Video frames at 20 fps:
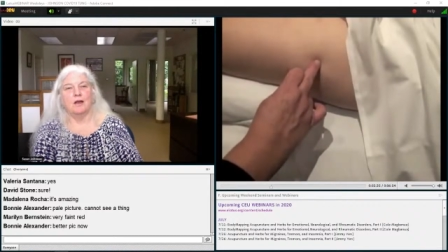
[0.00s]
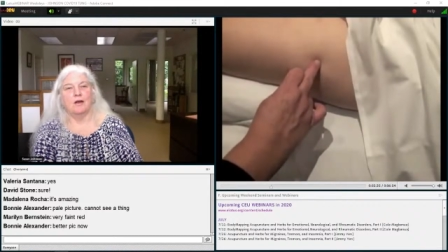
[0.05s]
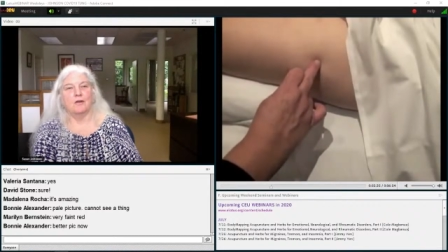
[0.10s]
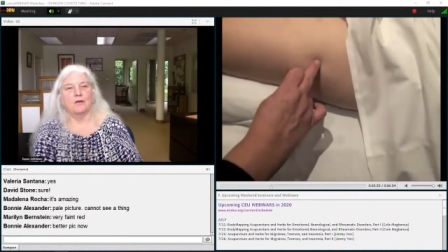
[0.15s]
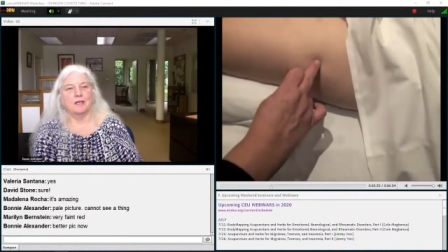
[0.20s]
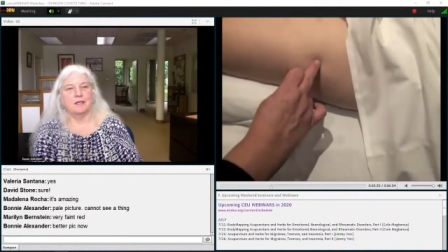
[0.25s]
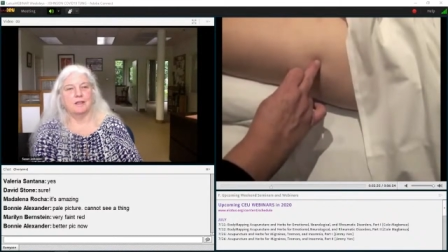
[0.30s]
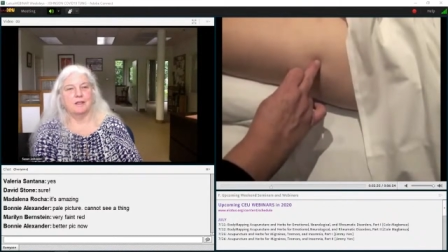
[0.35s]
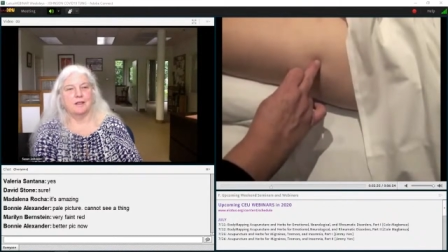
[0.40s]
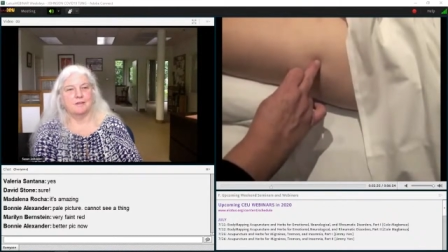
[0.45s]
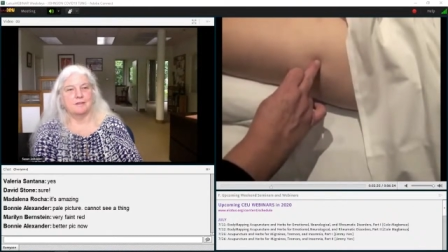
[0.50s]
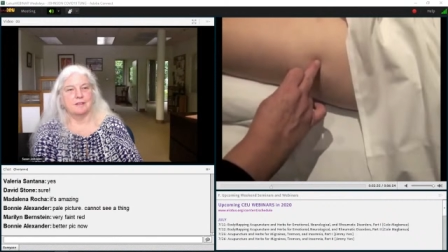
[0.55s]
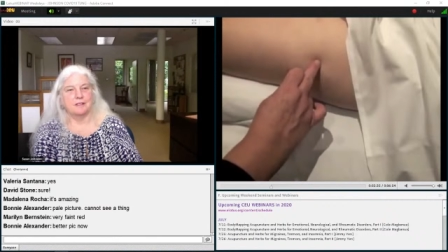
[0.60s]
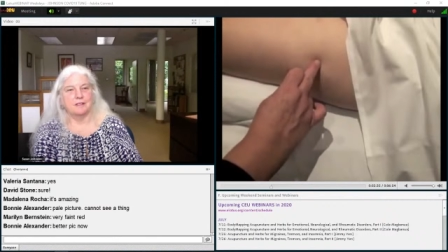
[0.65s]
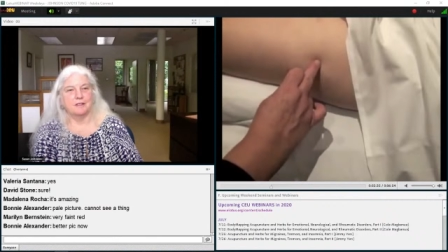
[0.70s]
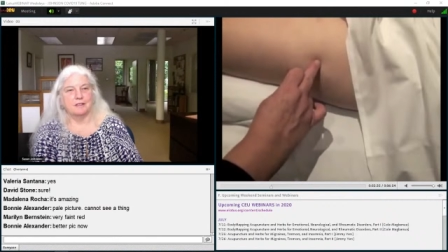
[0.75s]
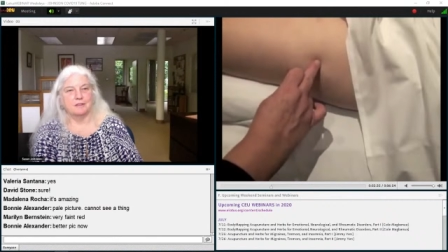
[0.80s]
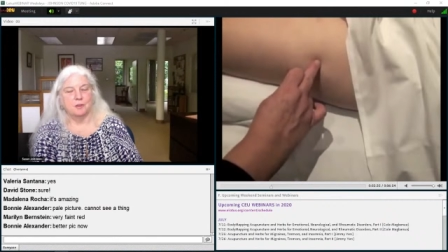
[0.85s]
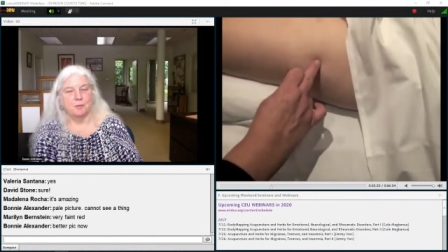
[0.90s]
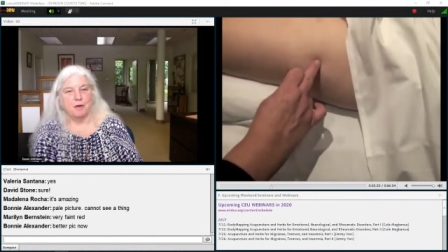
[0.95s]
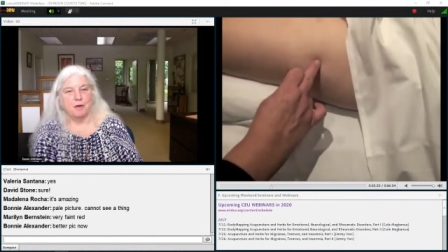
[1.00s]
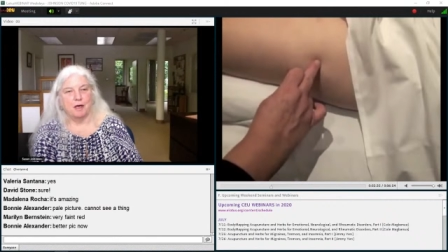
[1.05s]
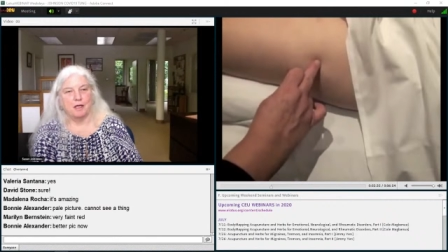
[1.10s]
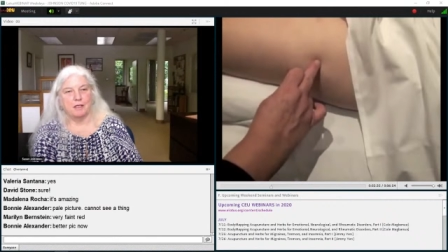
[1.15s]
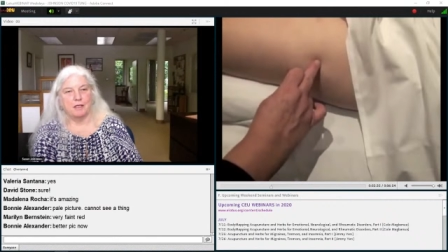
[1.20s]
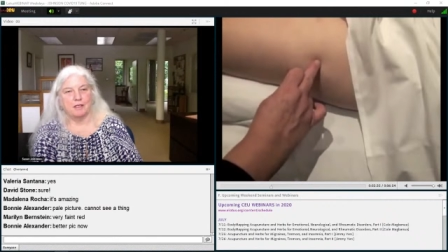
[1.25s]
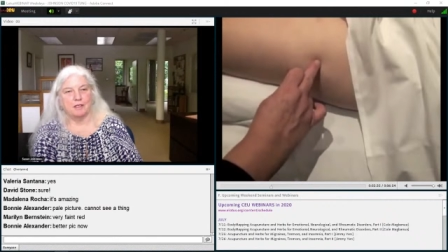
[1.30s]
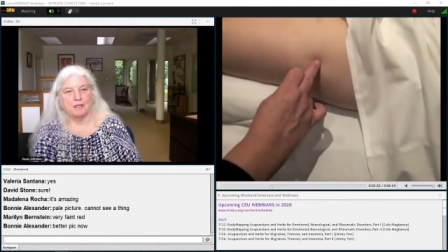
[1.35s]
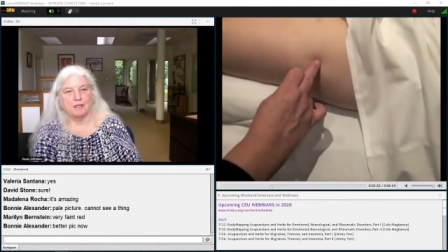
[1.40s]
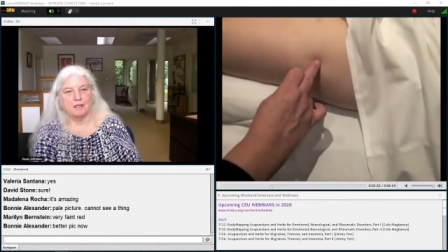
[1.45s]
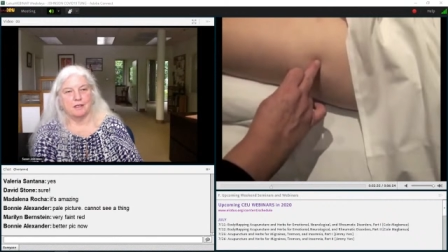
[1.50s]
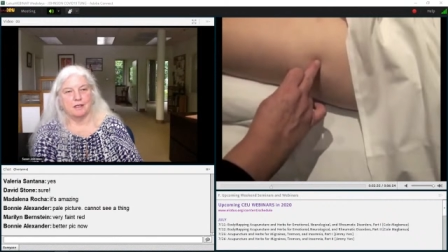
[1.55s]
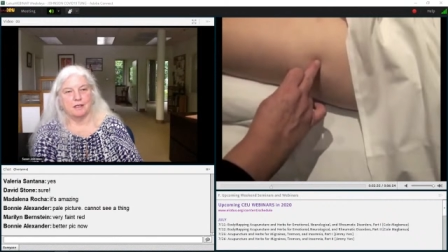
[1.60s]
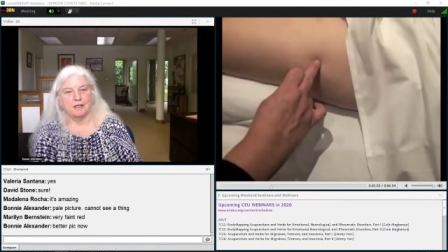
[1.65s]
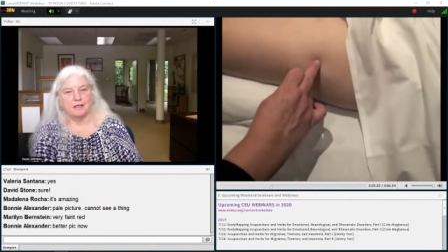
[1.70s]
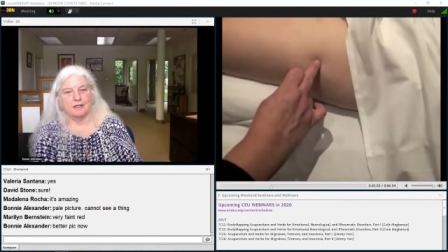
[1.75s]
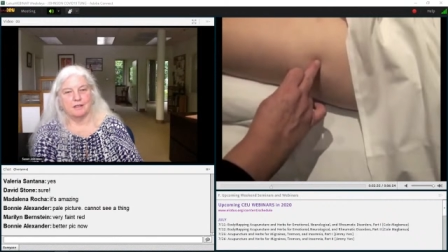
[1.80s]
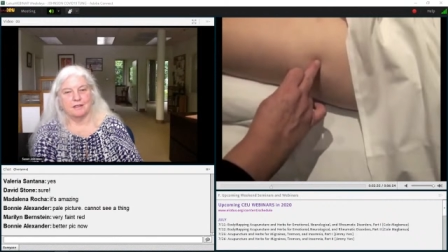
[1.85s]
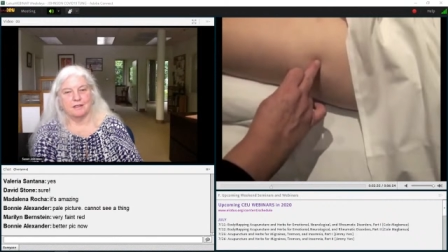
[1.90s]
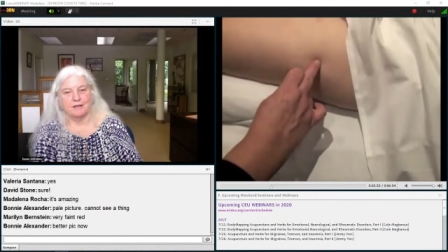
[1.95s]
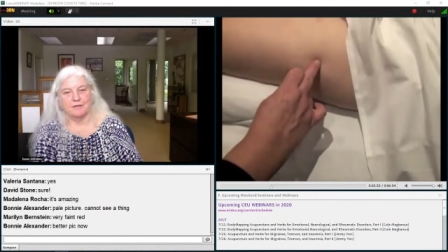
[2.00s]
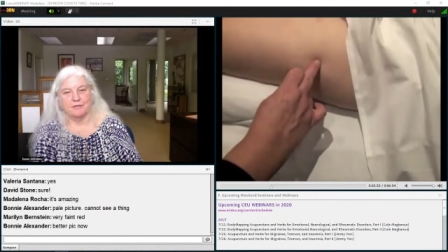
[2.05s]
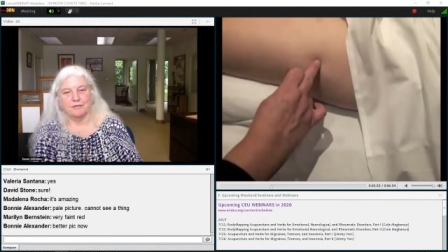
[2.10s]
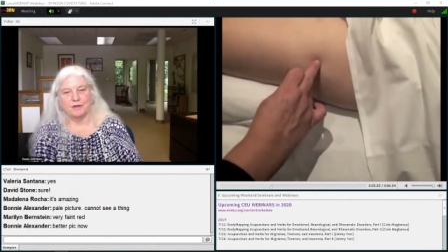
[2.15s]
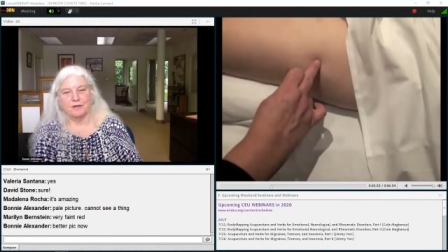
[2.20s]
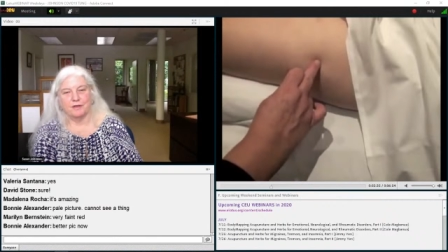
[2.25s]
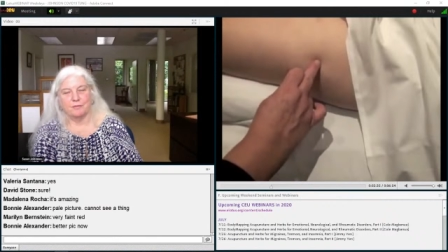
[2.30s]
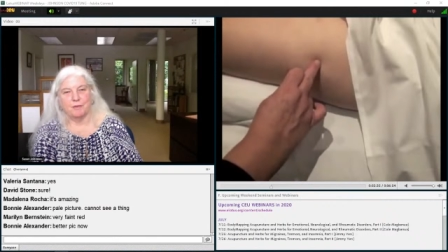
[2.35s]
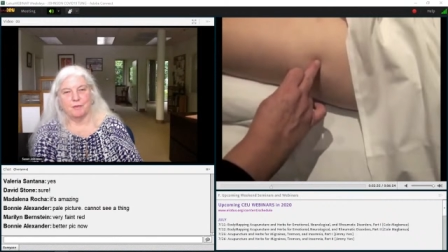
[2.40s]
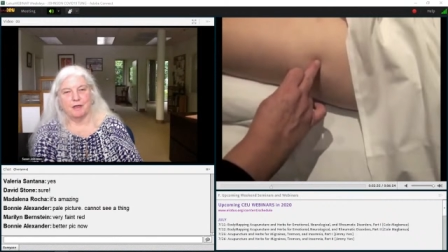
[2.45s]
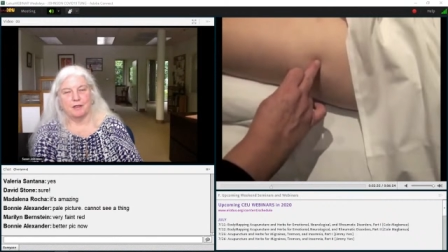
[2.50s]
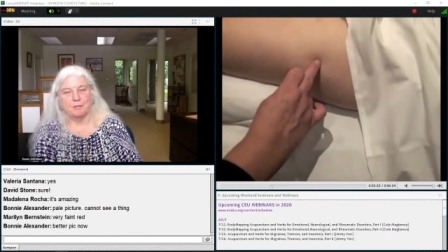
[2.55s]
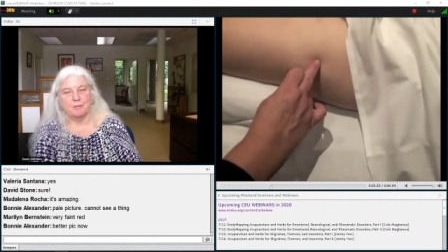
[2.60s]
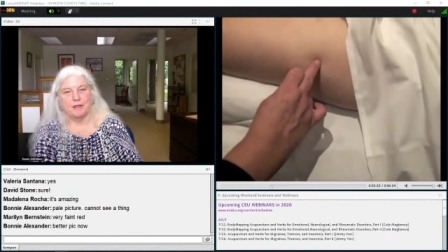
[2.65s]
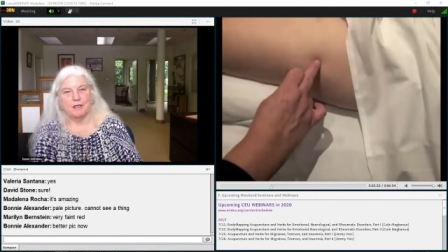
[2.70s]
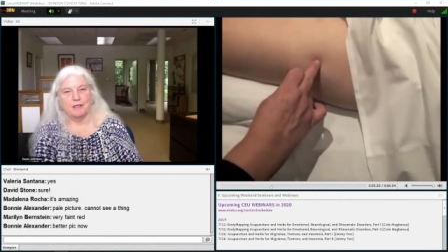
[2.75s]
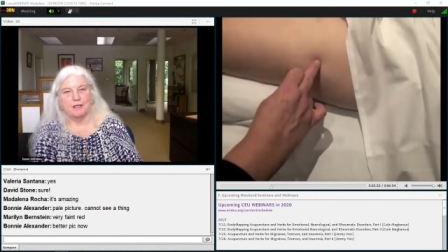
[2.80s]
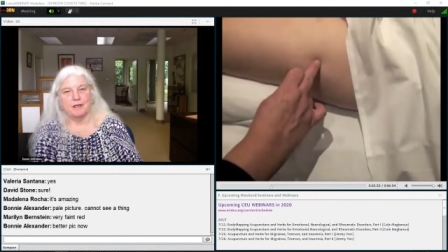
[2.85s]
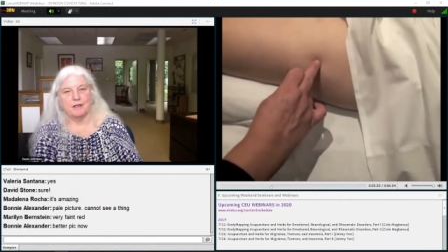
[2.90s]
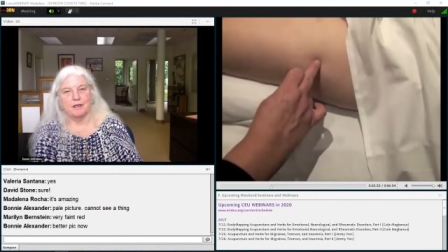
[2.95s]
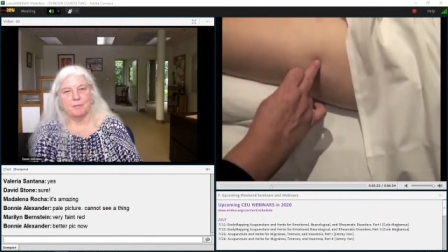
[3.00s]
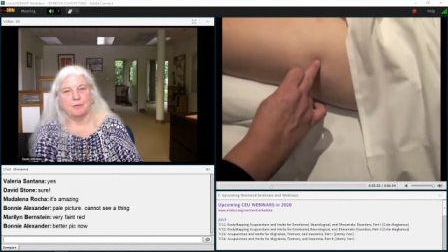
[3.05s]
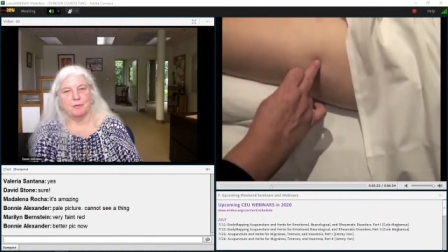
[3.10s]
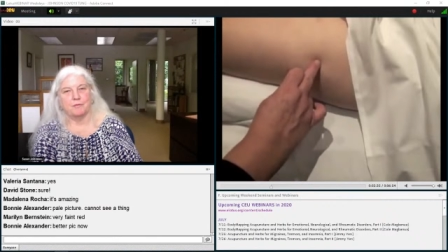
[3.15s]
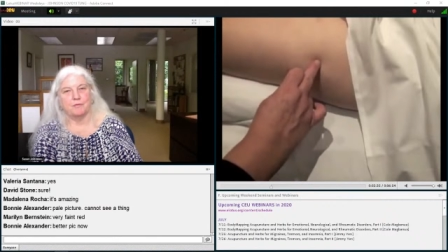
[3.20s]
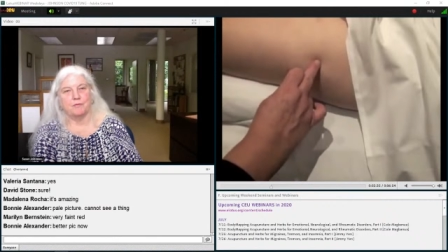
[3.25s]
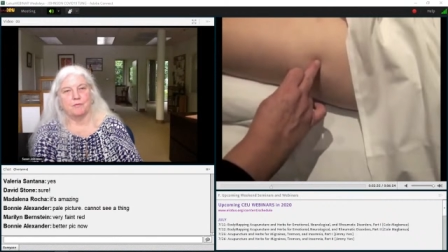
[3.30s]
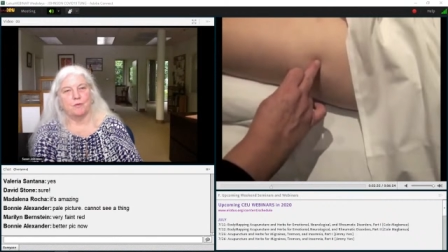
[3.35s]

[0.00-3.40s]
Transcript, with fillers: Okay, that's a little mnemonic uh, that a friend of mine made up.